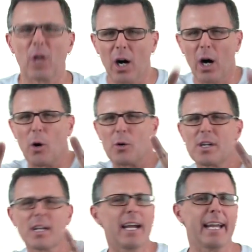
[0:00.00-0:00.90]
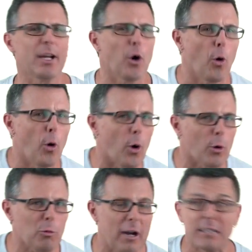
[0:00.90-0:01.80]
Okay, all
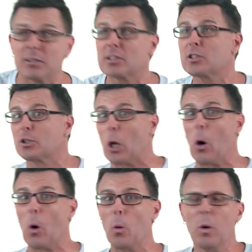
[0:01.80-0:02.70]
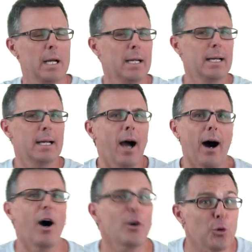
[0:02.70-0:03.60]
right, so
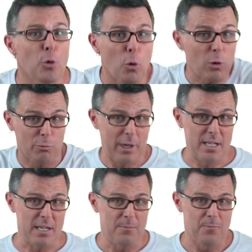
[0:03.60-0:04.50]
are you all ready?